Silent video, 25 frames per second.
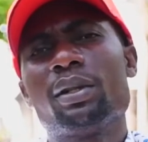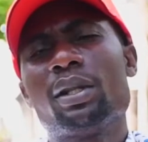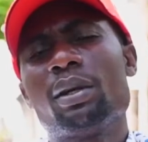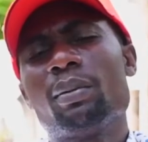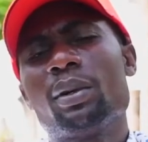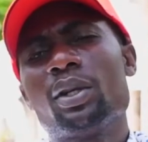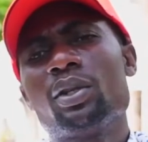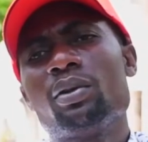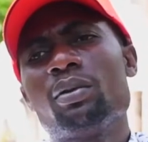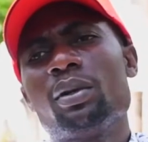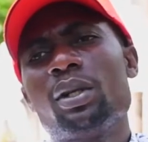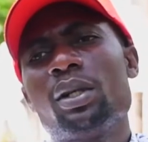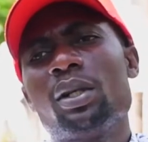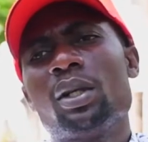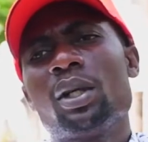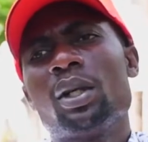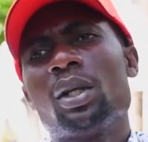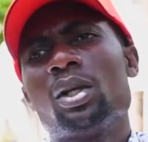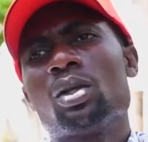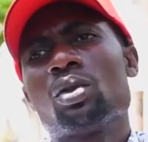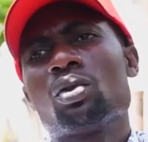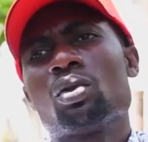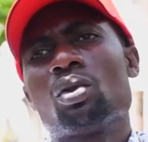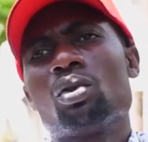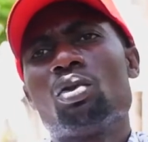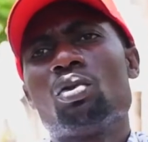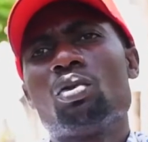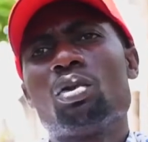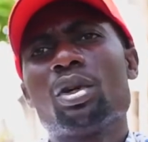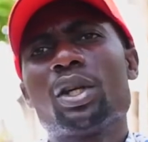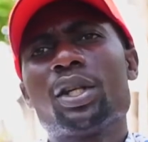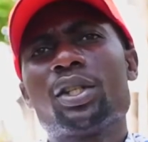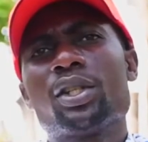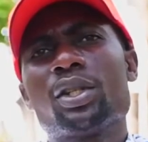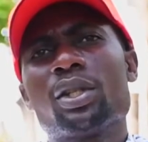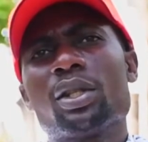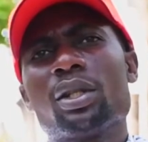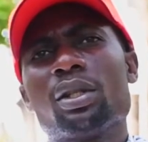the manure, so you
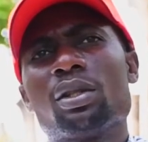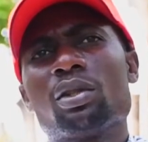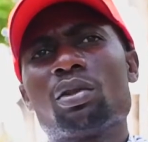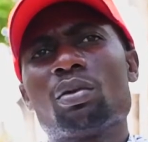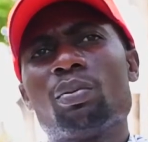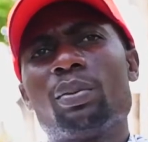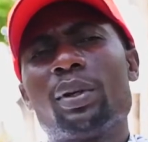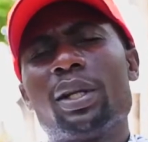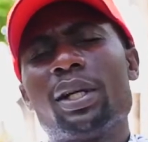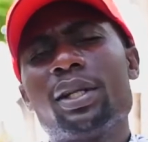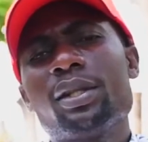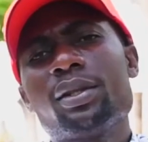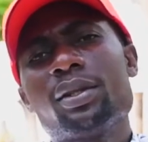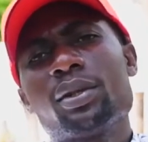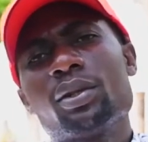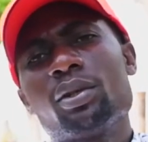get into plant.